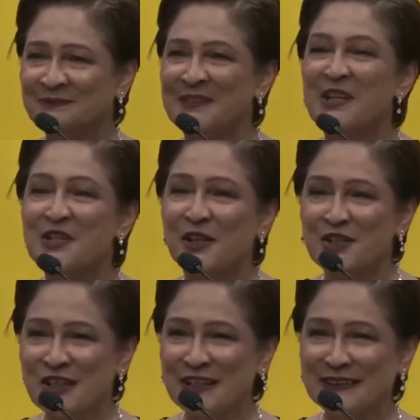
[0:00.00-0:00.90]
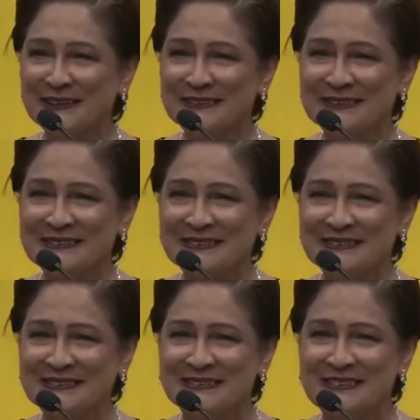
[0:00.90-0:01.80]
they're touching it.
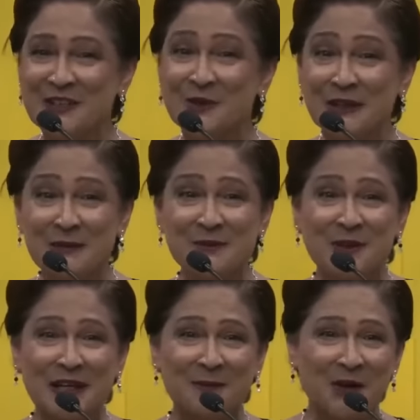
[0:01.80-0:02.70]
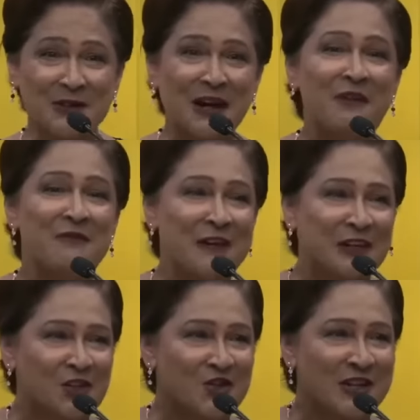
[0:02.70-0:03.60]
You know what I'm talking about?
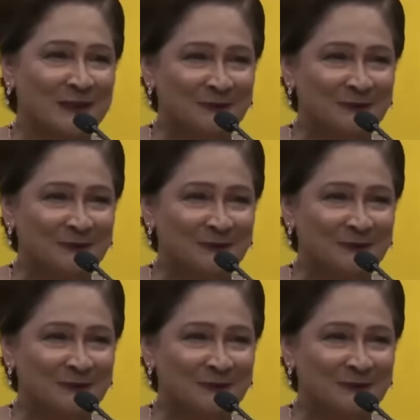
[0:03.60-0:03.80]
Victory.